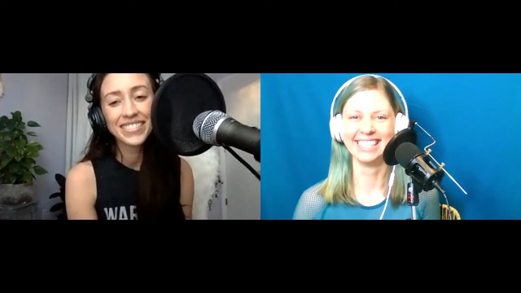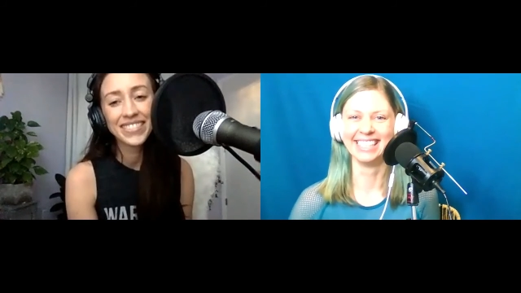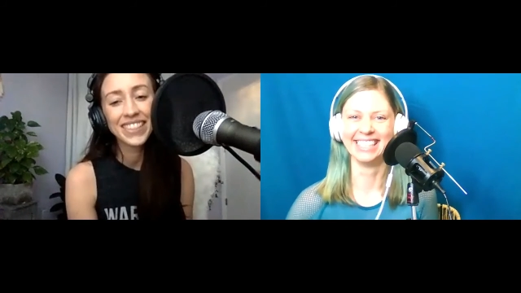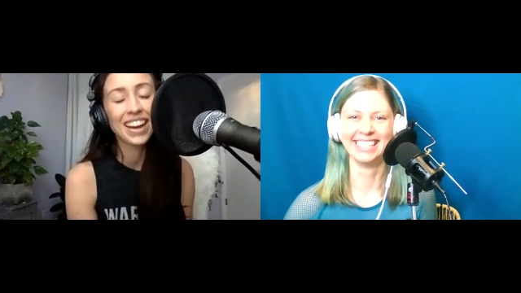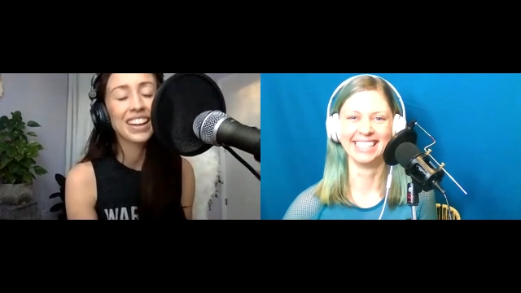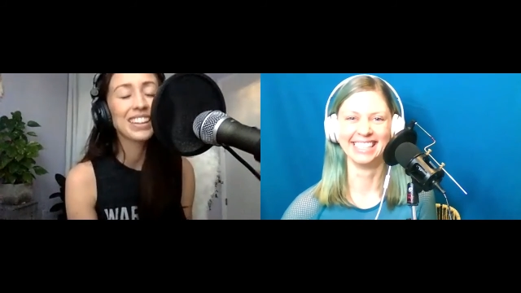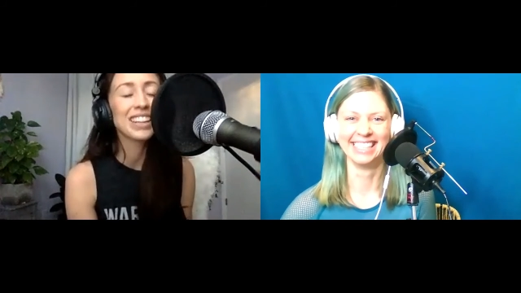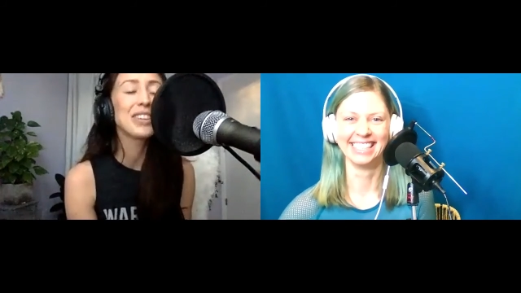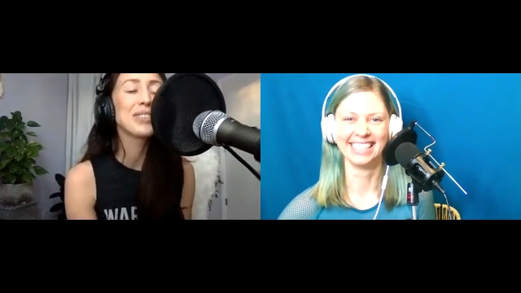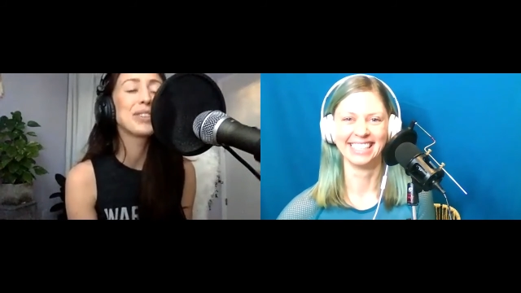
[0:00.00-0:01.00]
Speaker 1: Ah, uh, thank
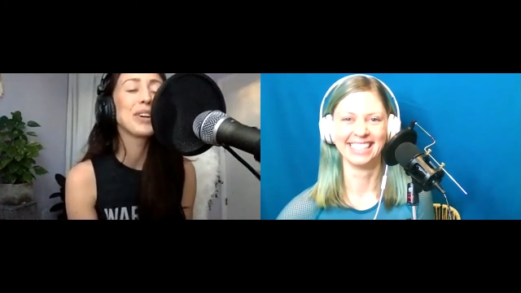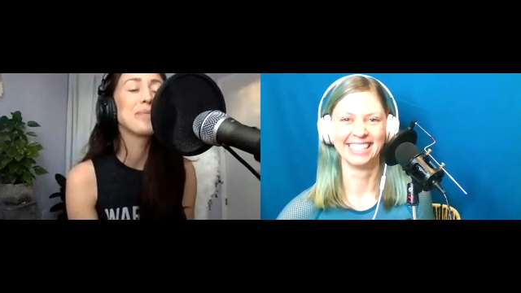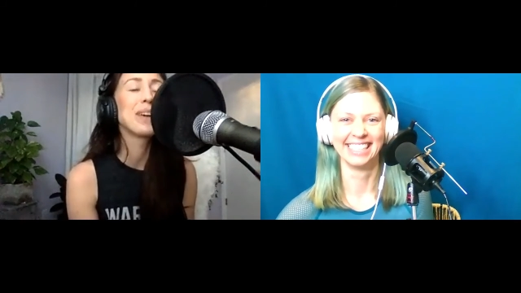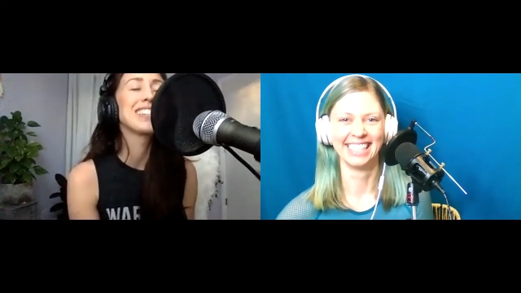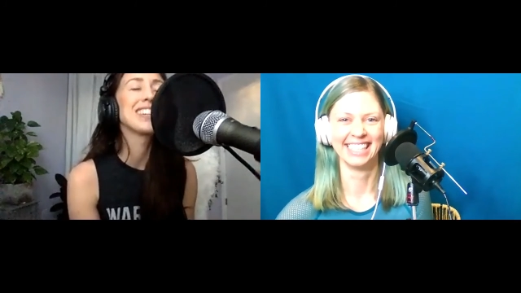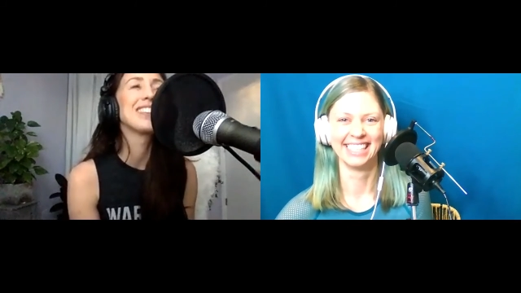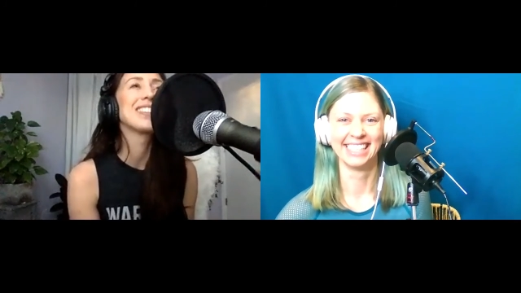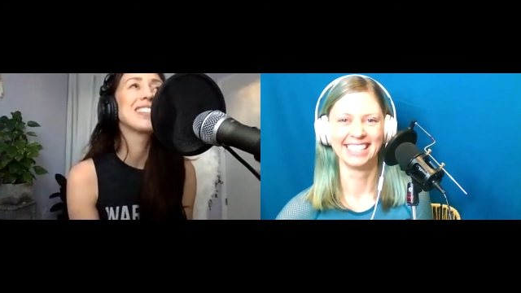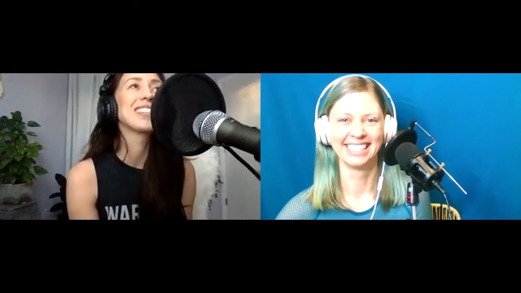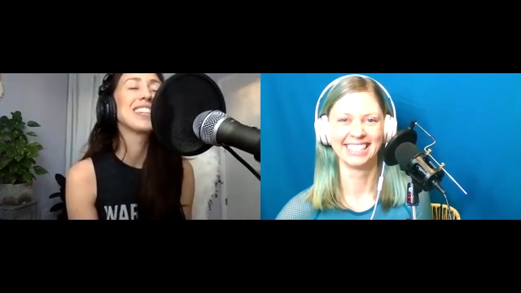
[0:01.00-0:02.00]
you so much. I was
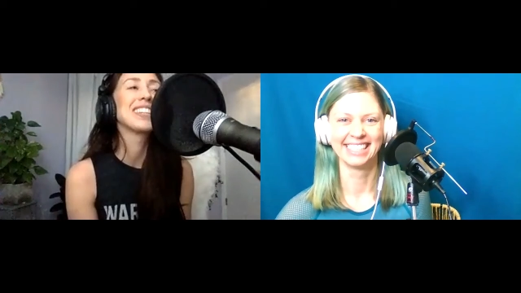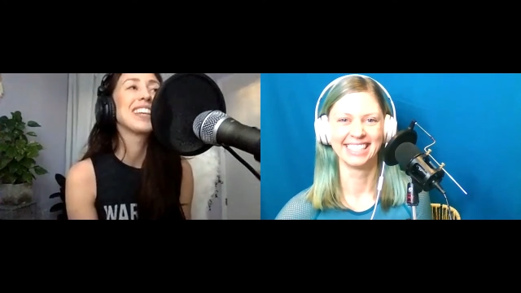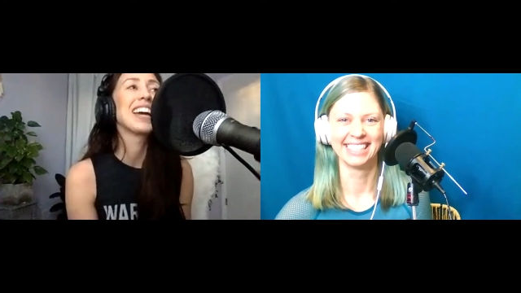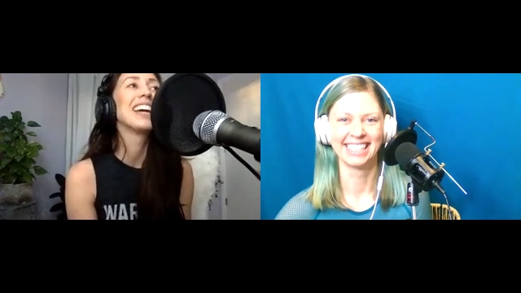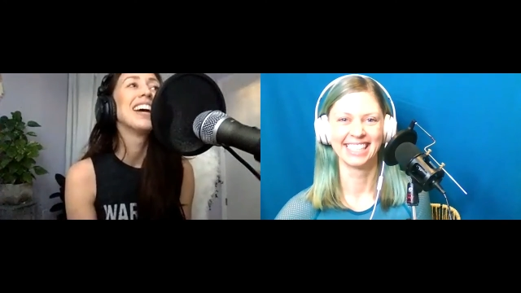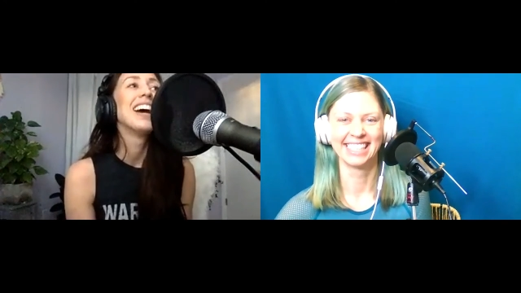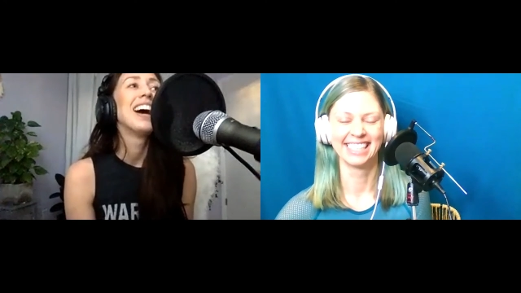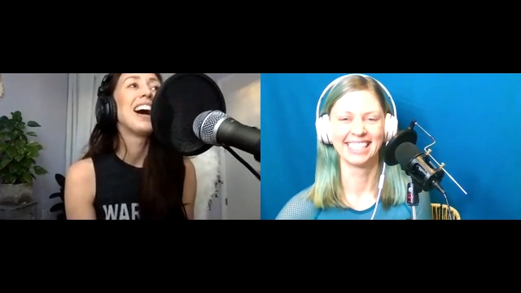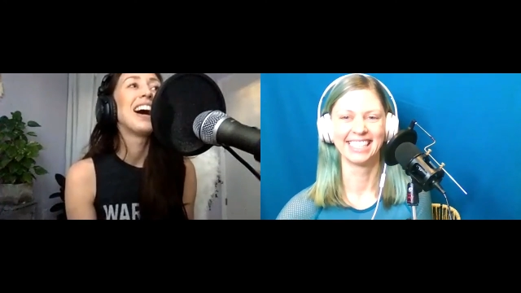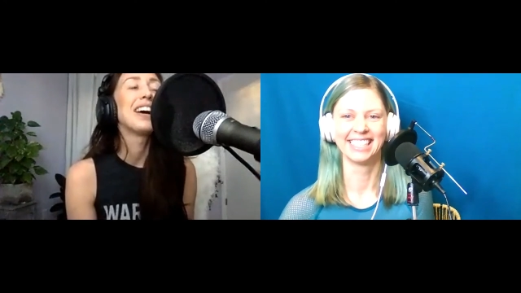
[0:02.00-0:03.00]
just going to say,
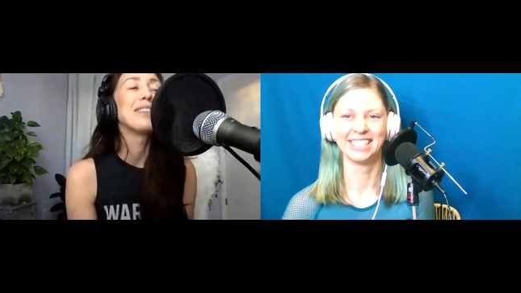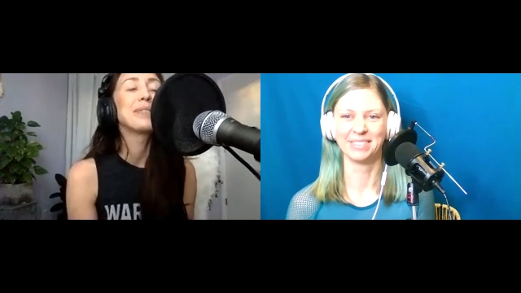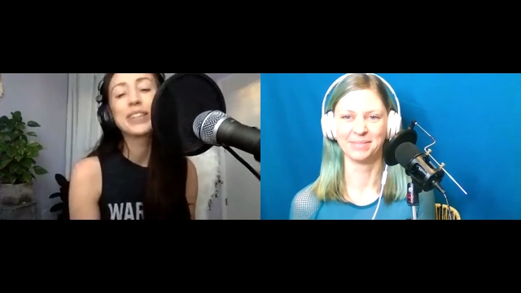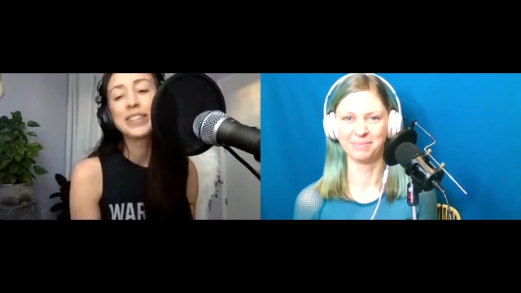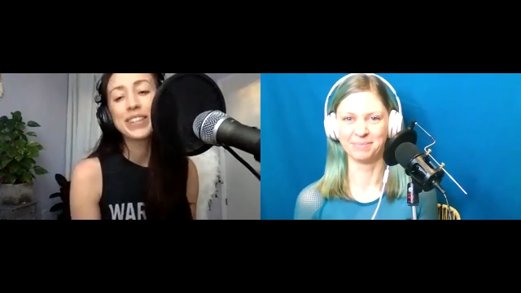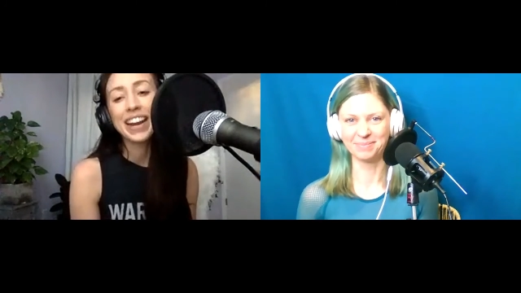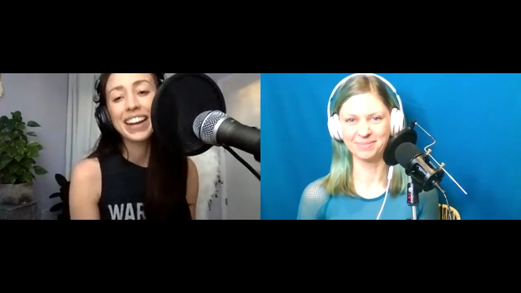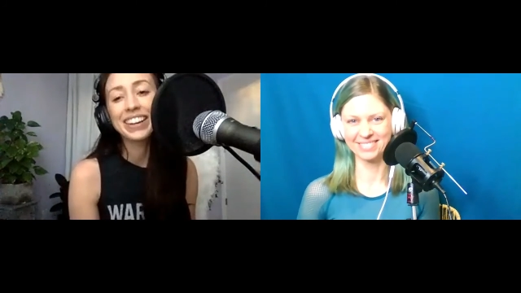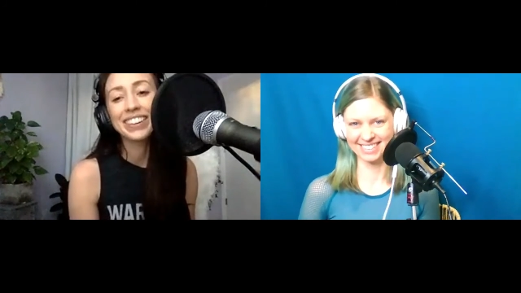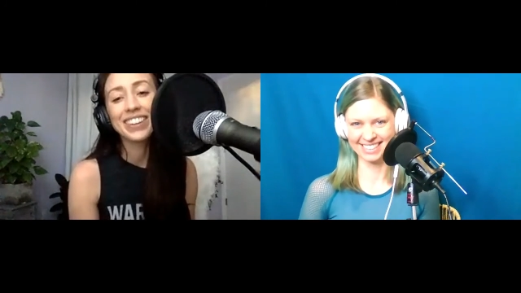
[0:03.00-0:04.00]
uh, I appreciate
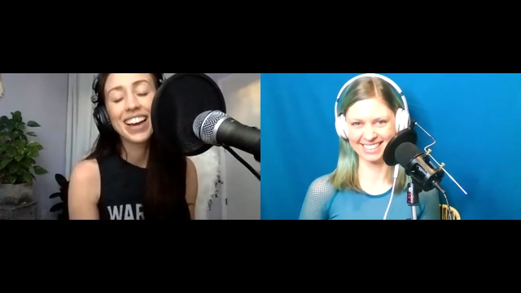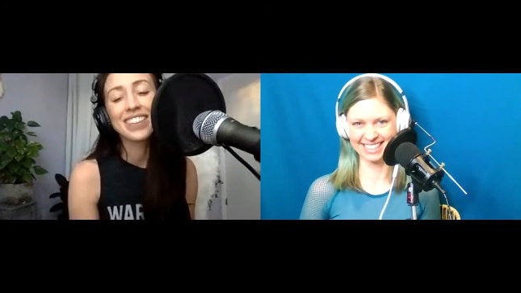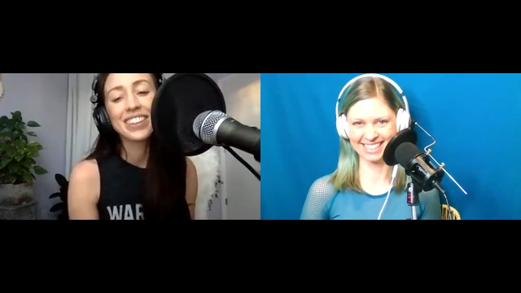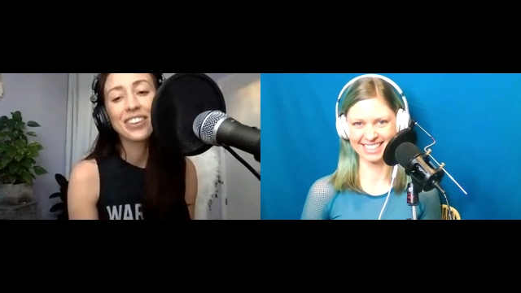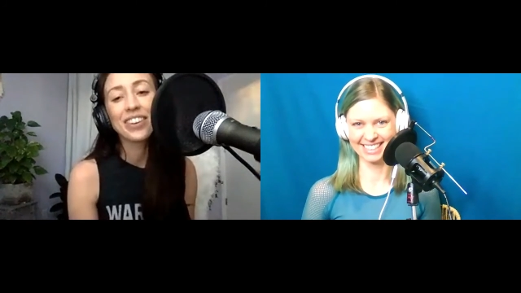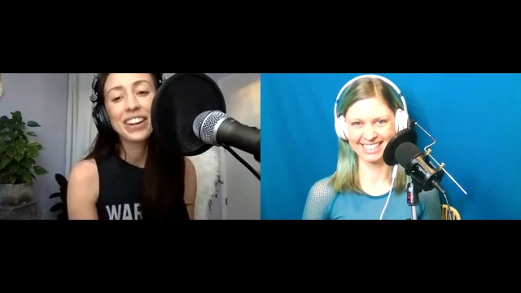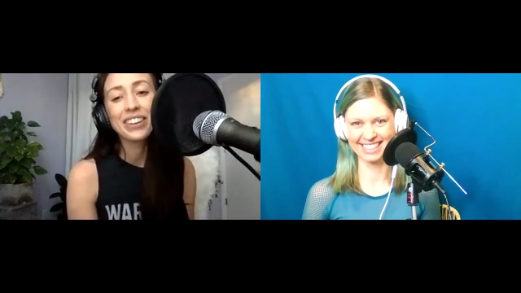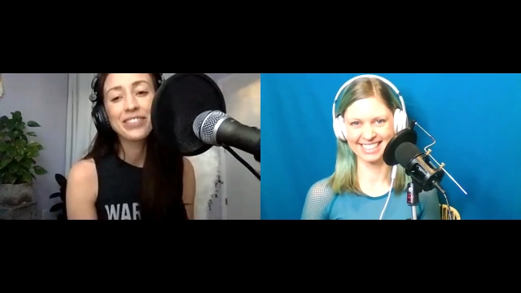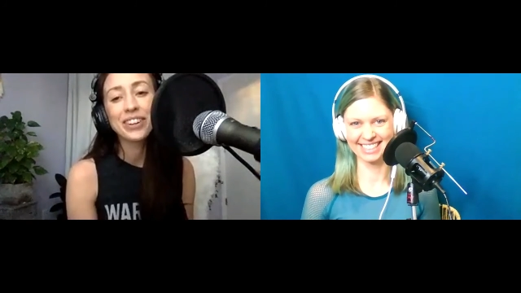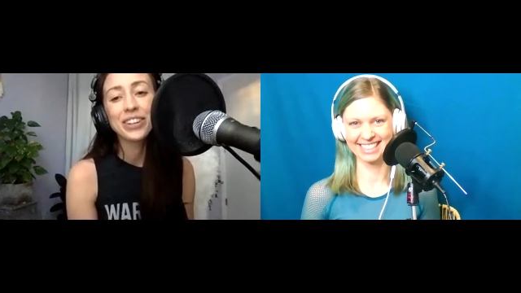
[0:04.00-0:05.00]
your love on the wedding
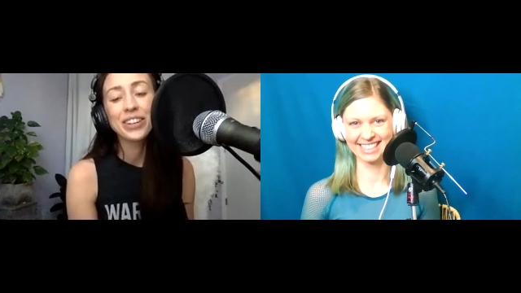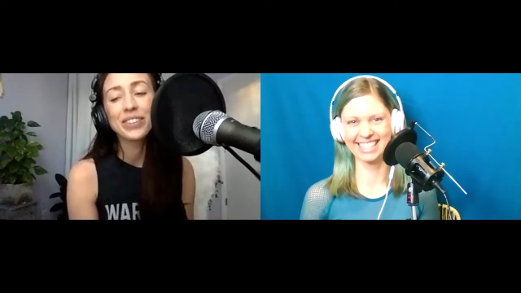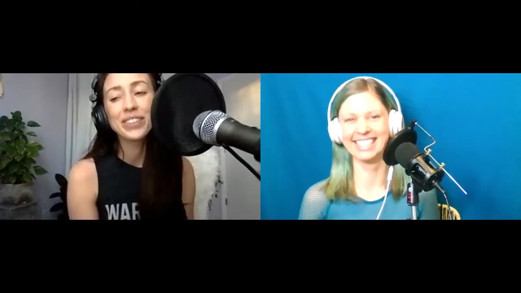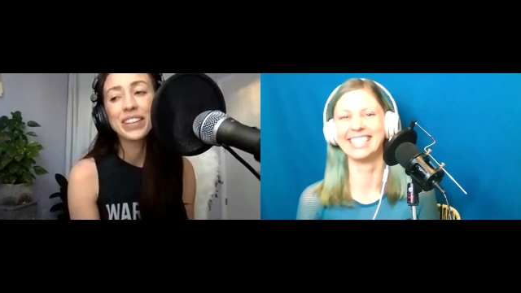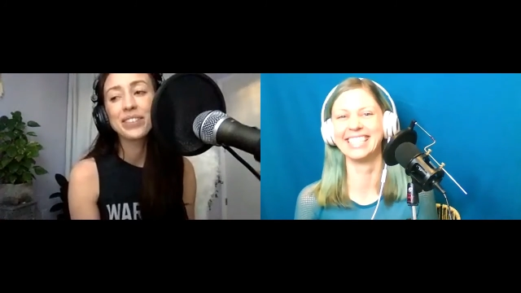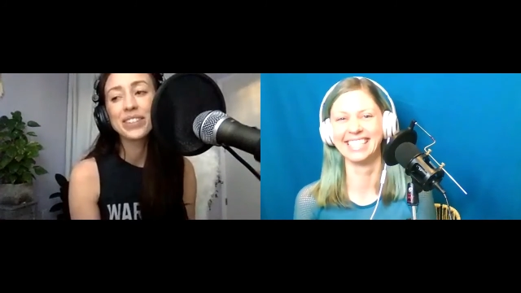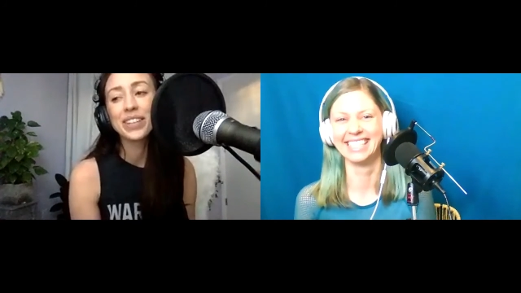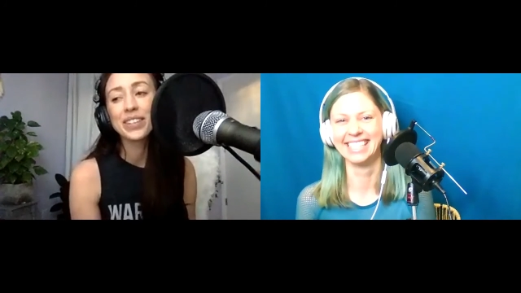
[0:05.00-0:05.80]
photos. It was such a